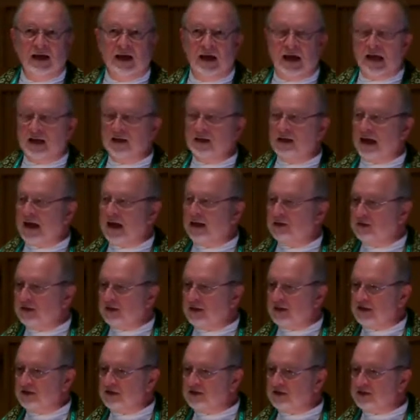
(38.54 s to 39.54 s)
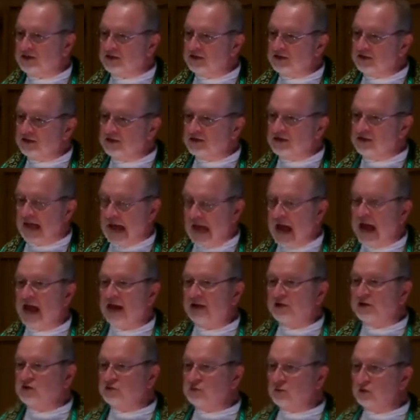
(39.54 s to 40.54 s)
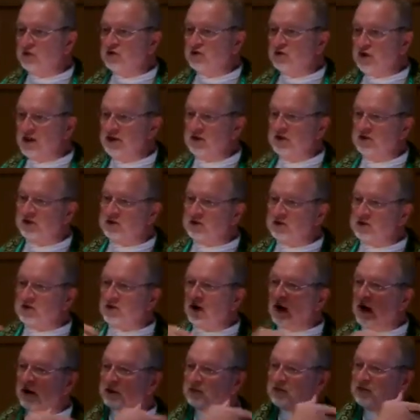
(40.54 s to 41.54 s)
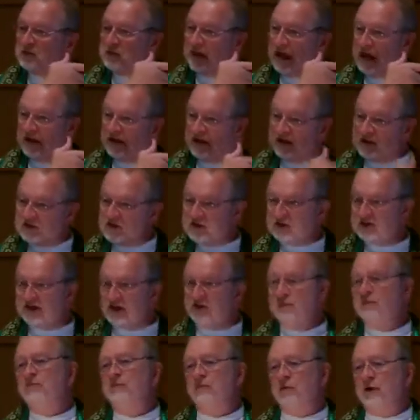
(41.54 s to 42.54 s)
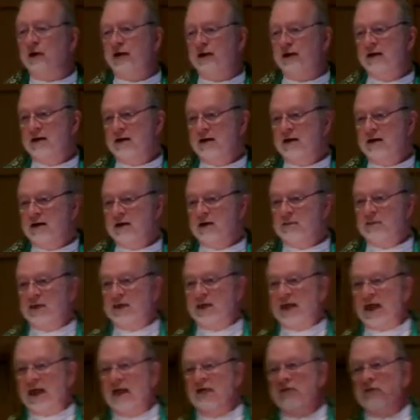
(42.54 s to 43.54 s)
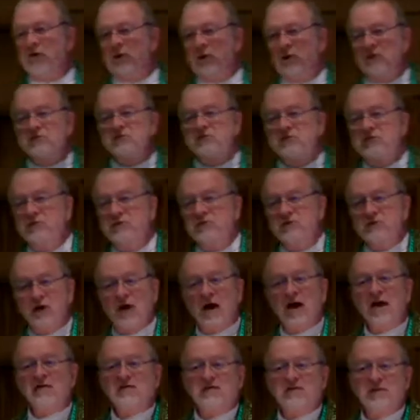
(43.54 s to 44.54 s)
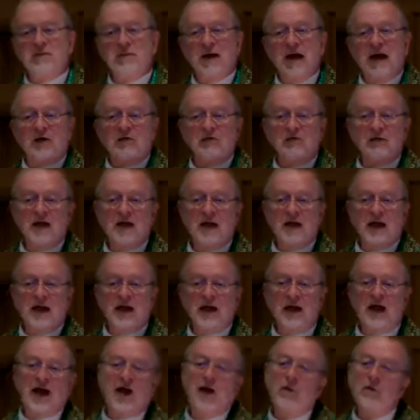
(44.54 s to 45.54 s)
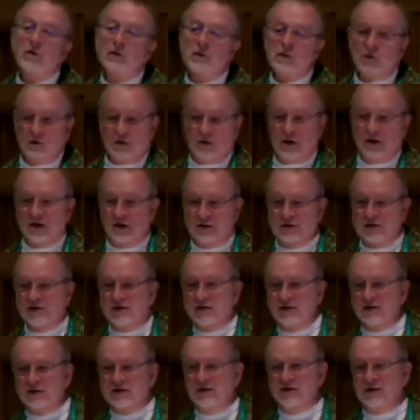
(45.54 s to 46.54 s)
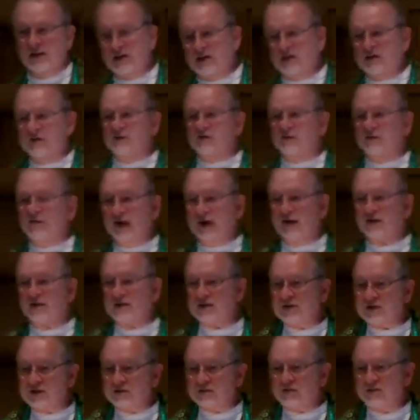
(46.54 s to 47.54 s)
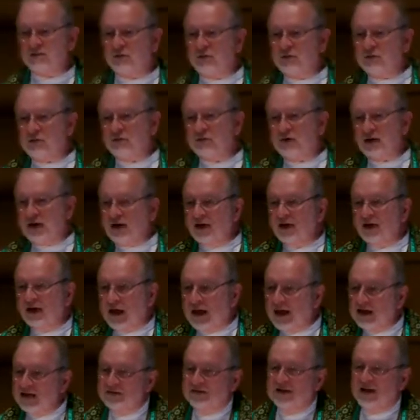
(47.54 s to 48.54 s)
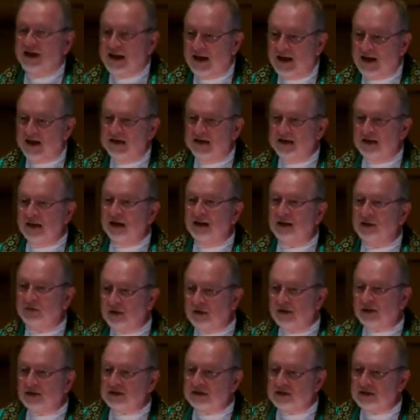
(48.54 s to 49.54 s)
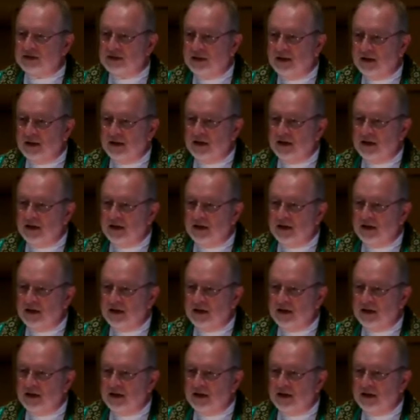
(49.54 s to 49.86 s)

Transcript: And yet, this text where Jesus talks about his suffering, but then also talks about our crosses, fits both in Lent and in this